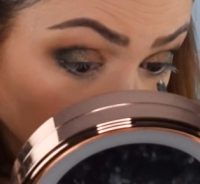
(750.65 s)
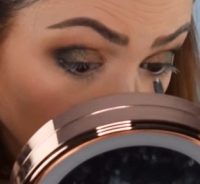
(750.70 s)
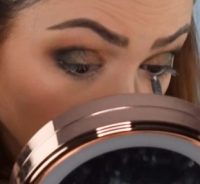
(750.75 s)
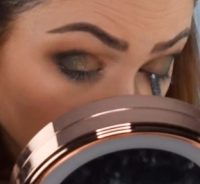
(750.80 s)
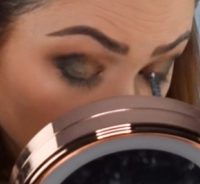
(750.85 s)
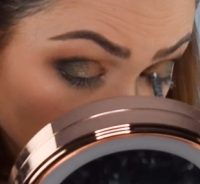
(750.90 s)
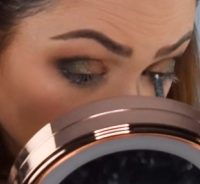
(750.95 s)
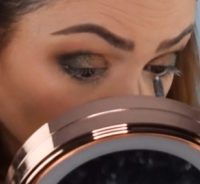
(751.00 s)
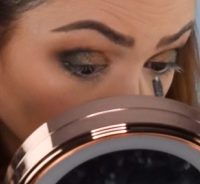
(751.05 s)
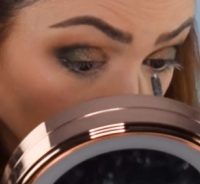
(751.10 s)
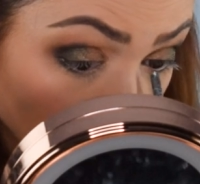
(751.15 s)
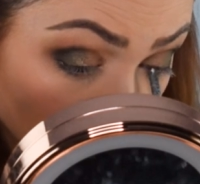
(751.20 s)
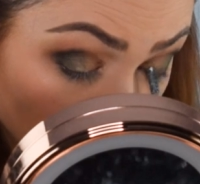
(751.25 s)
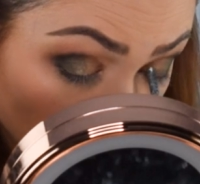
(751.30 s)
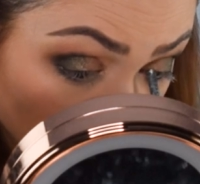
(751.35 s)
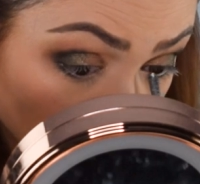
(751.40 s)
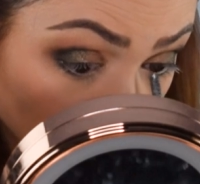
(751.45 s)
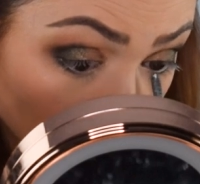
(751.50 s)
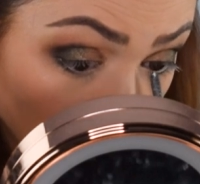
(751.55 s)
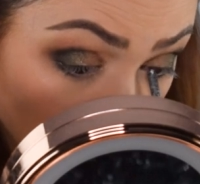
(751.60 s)
liked when I
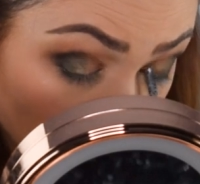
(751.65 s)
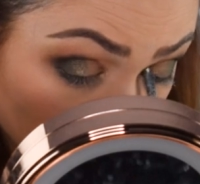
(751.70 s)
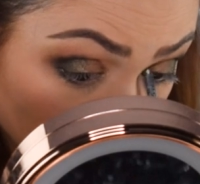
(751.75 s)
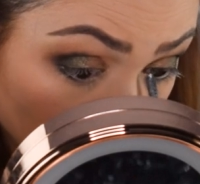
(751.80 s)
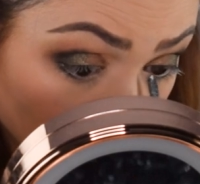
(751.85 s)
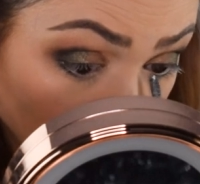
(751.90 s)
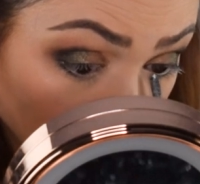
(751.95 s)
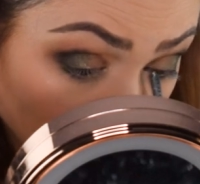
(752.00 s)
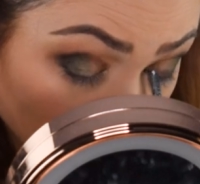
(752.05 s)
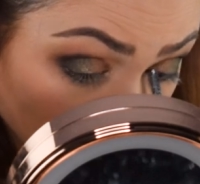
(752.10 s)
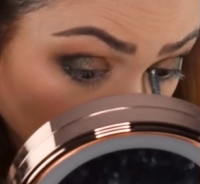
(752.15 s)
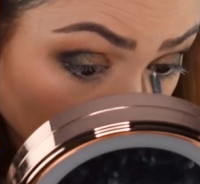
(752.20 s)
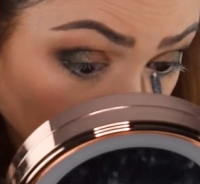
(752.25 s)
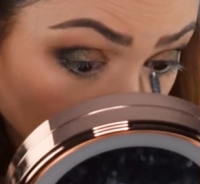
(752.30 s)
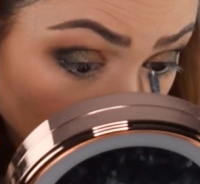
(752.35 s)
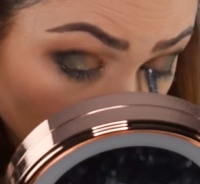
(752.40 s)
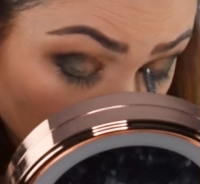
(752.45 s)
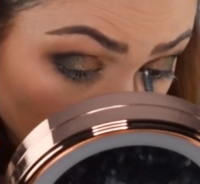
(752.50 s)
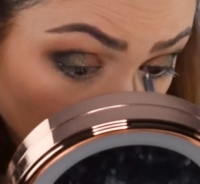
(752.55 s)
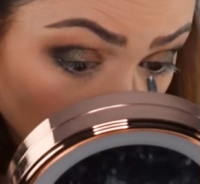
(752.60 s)
got the last kit.